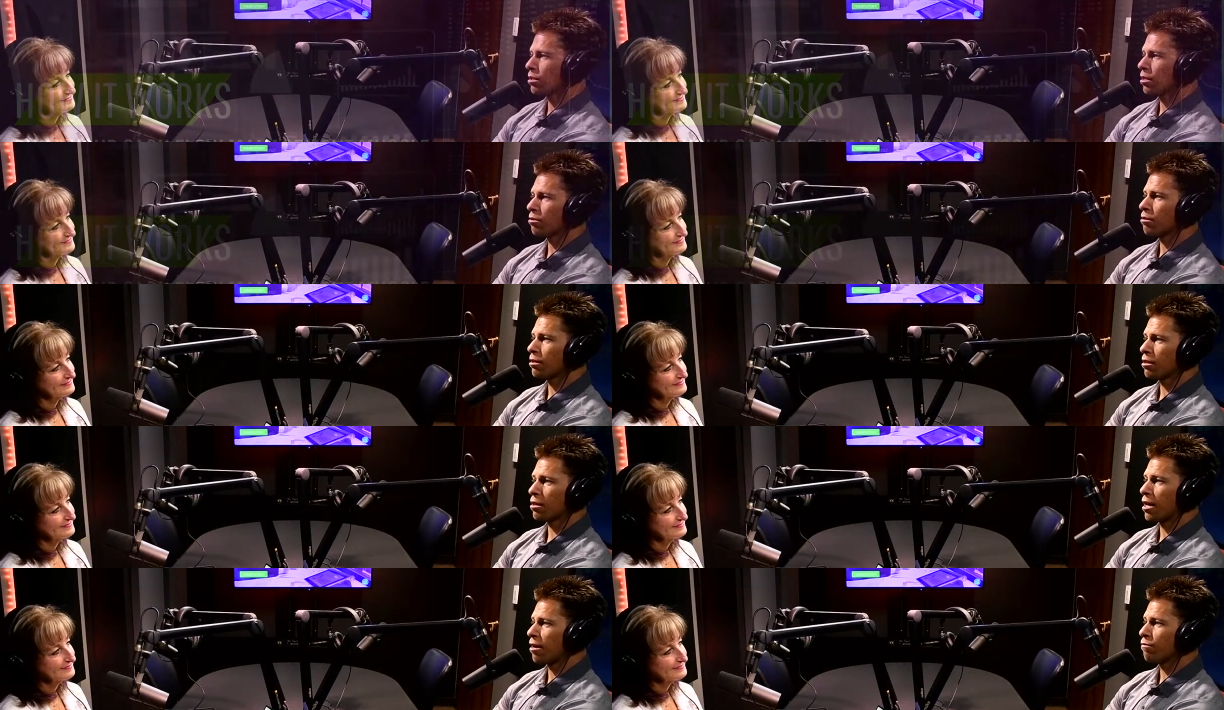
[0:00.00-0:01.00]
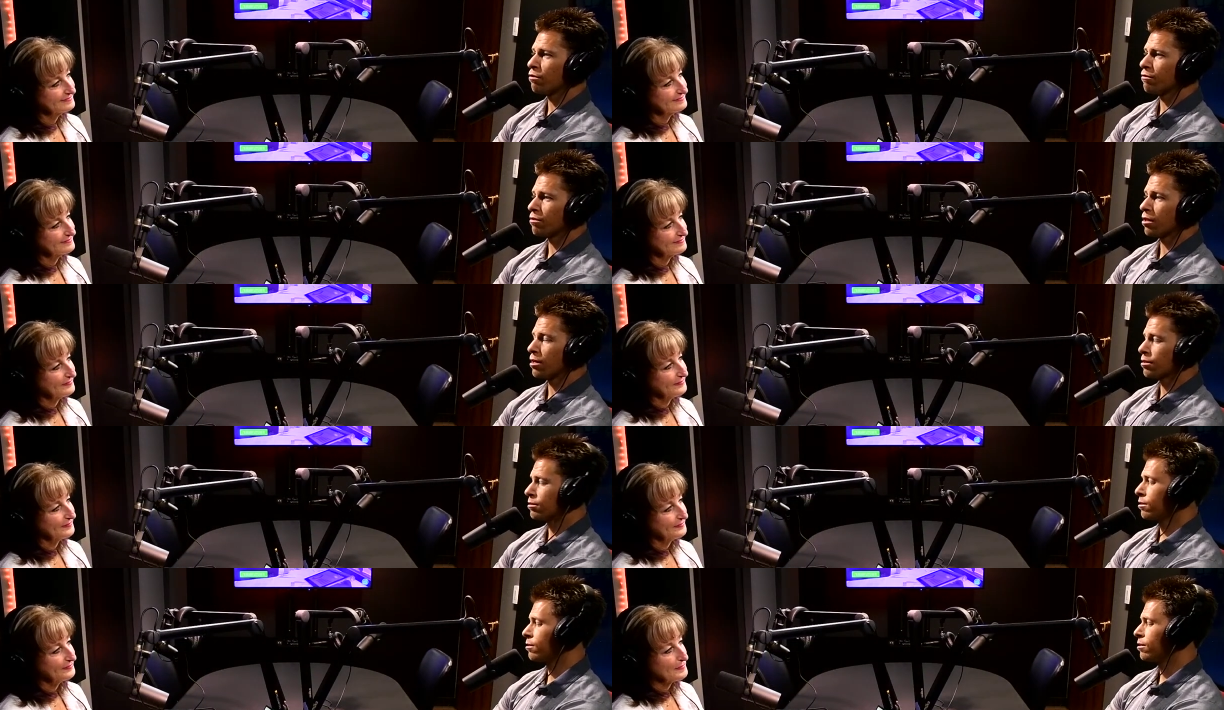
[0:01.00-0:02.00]
Speaker 1: together on, on a handful of
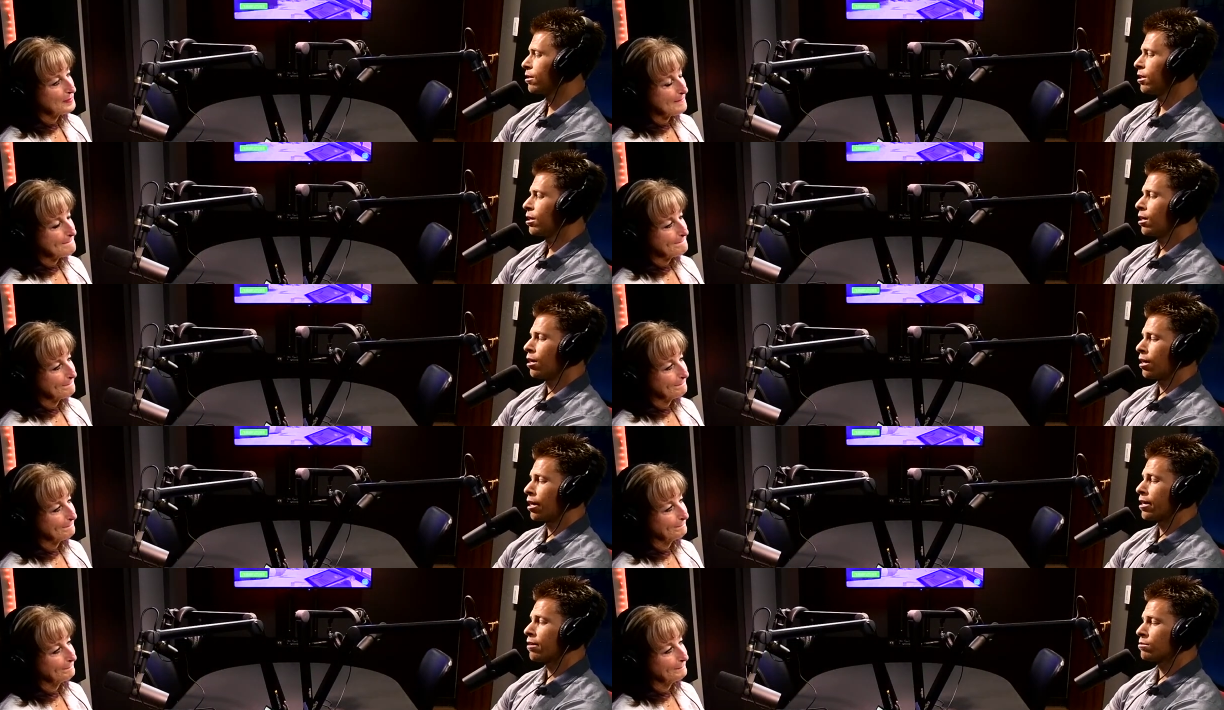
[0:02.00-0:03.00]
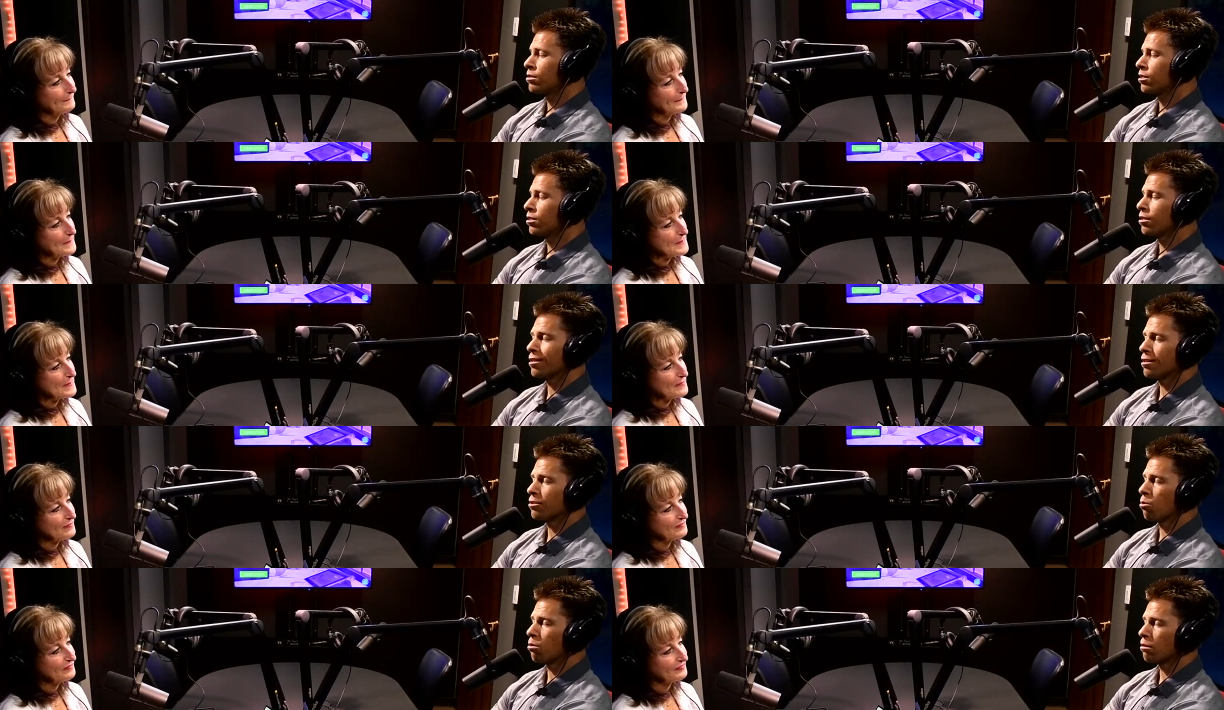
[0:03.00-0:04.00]
clients, and uh, I have seen
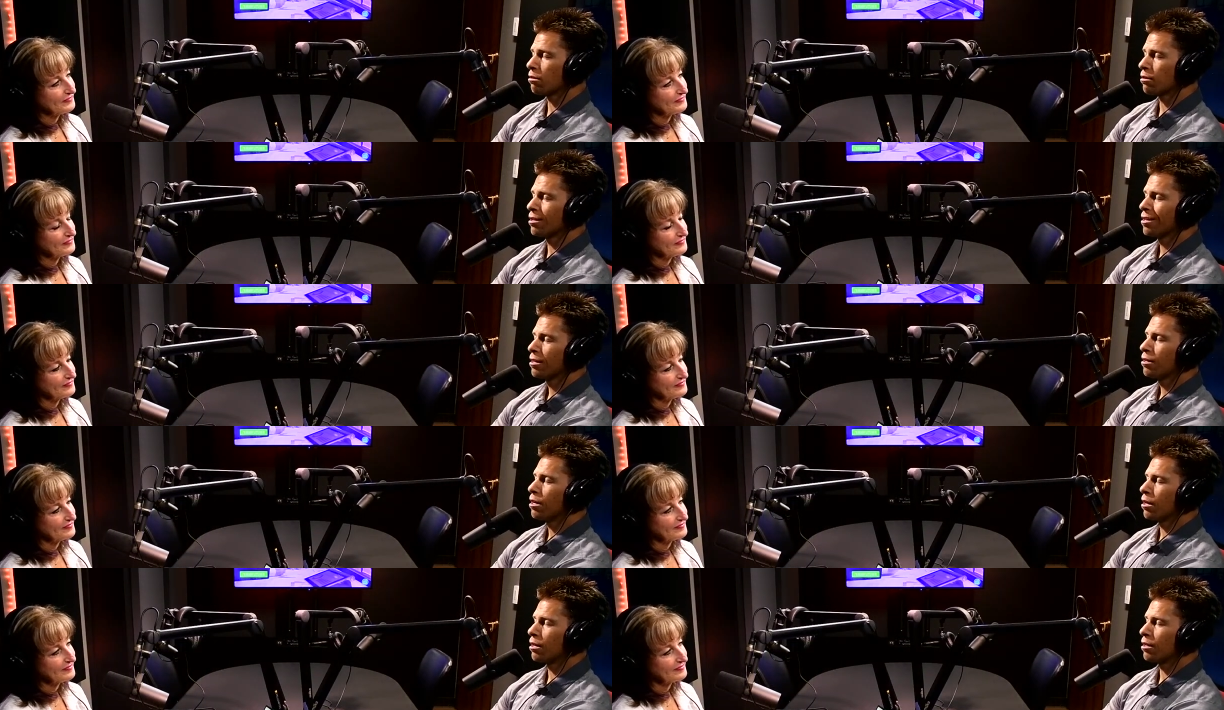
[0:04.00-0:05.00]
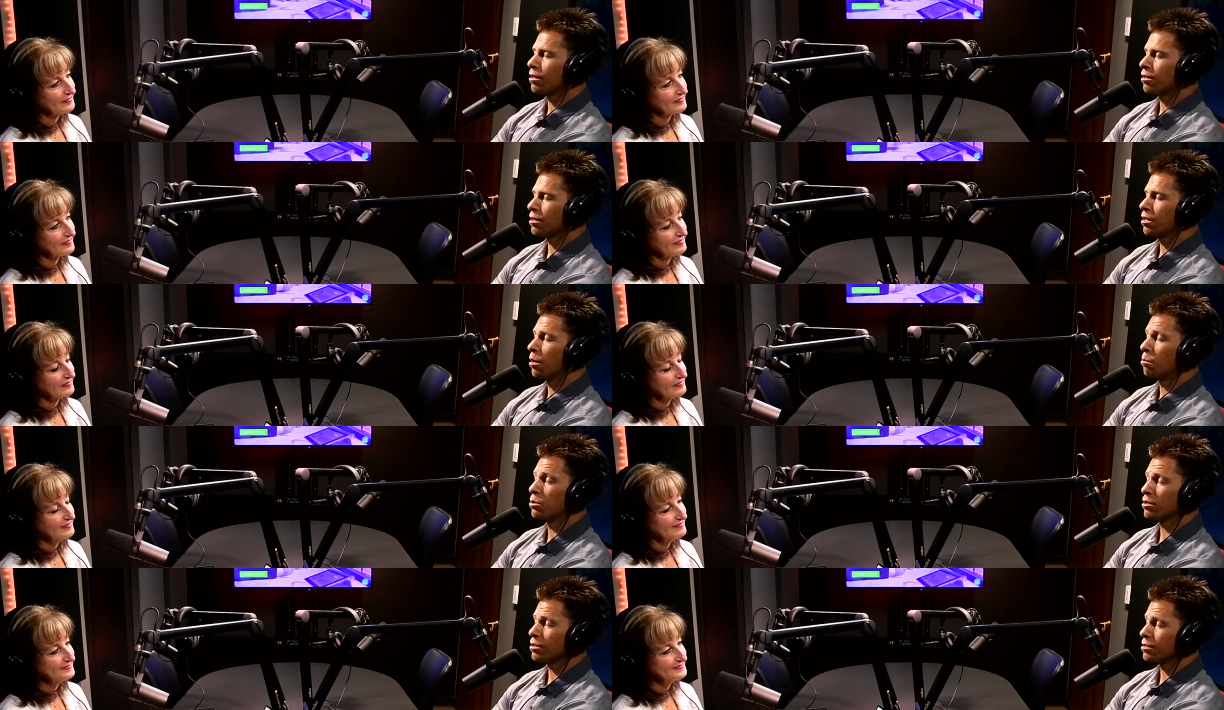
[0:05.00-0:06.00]
your uh,
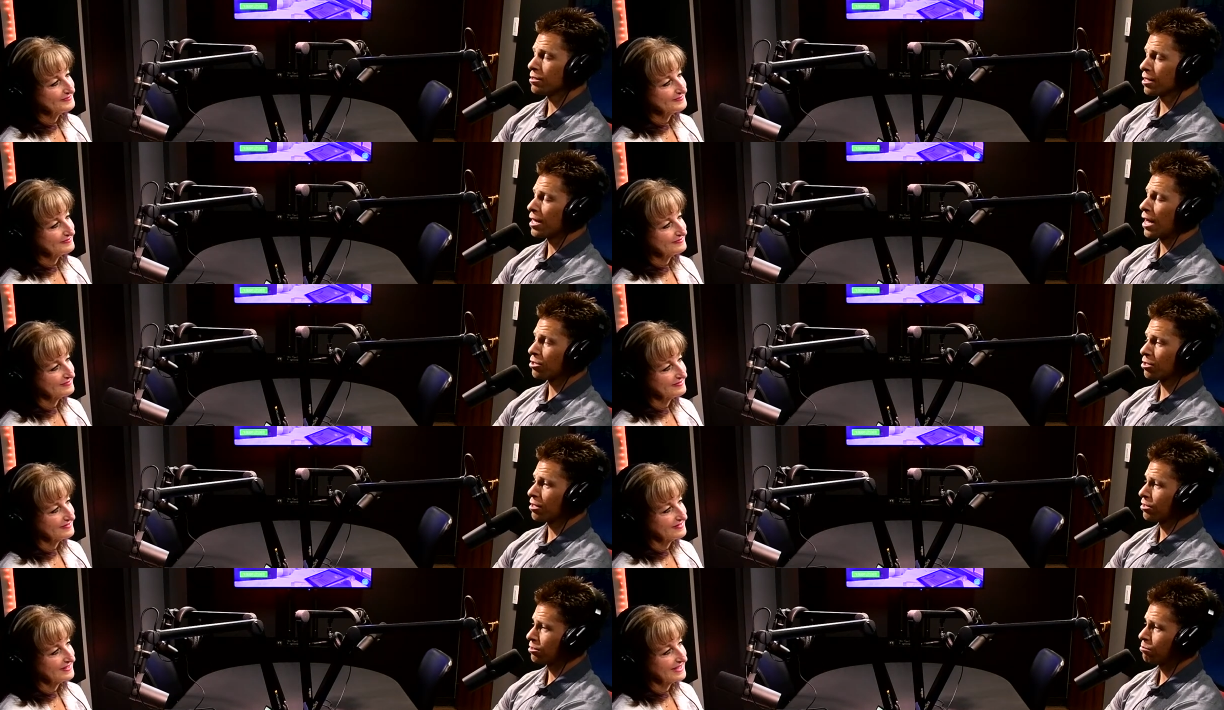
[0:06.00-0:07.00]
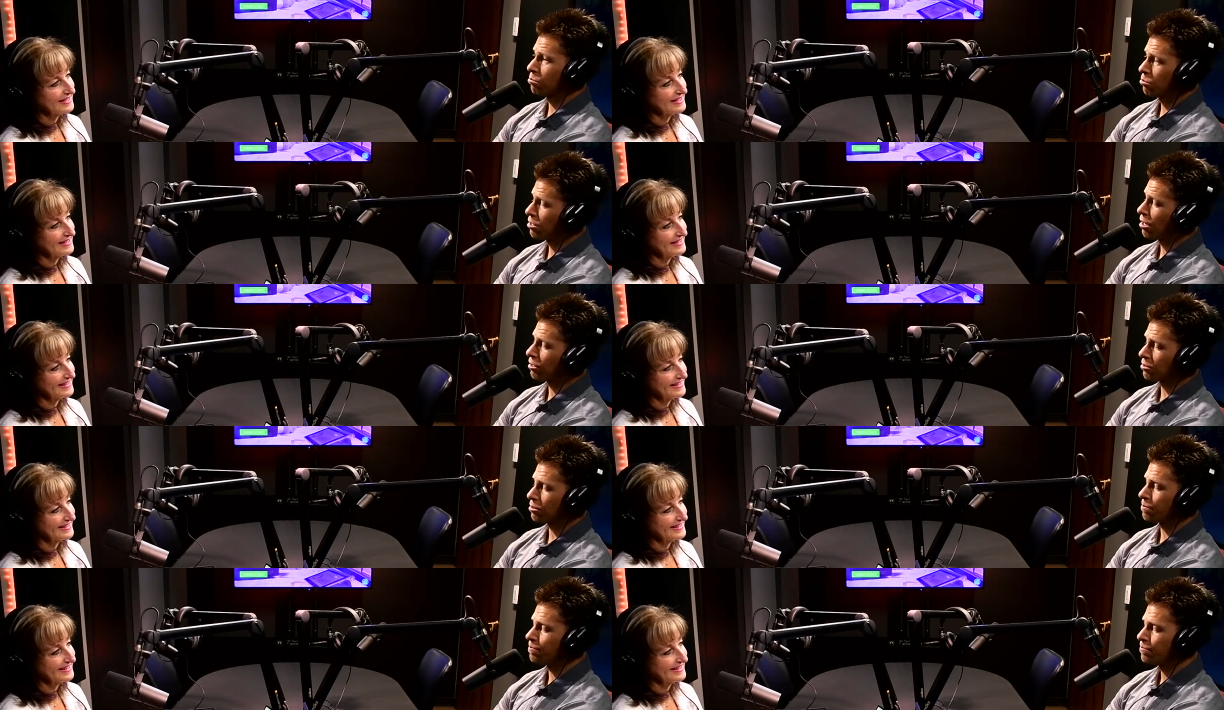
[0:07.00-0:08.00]
abilities in action. It's pretty
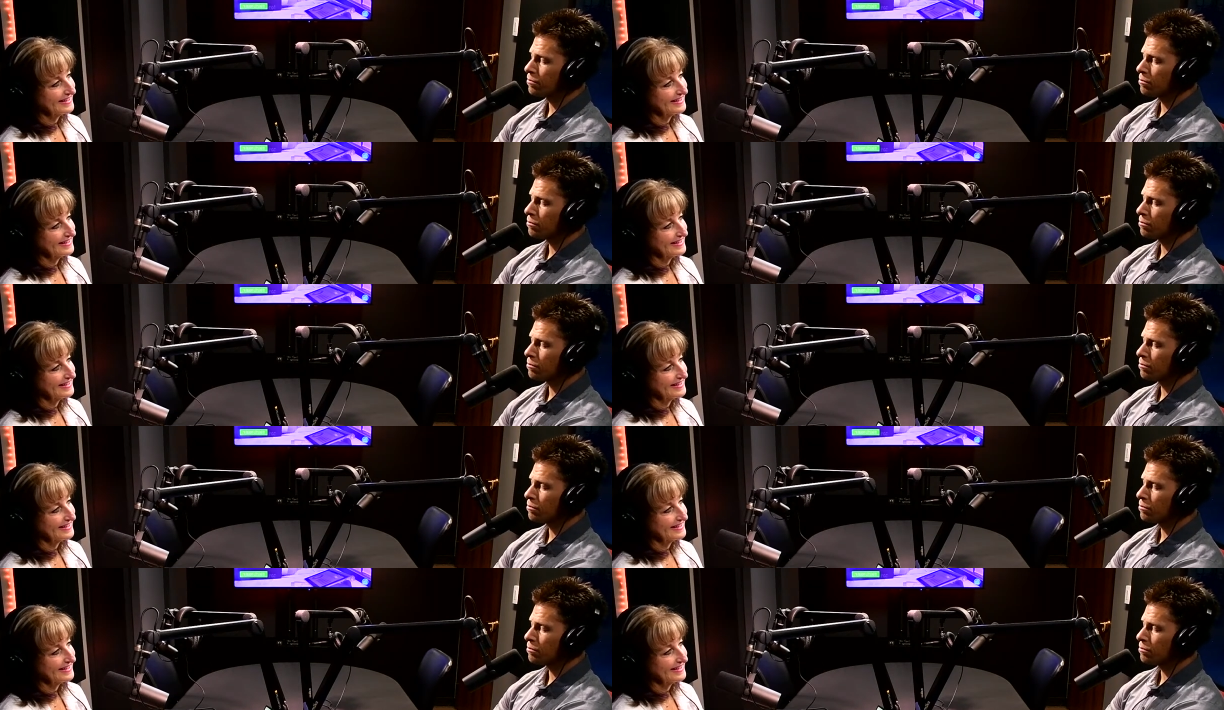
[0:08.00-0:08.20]
awesome.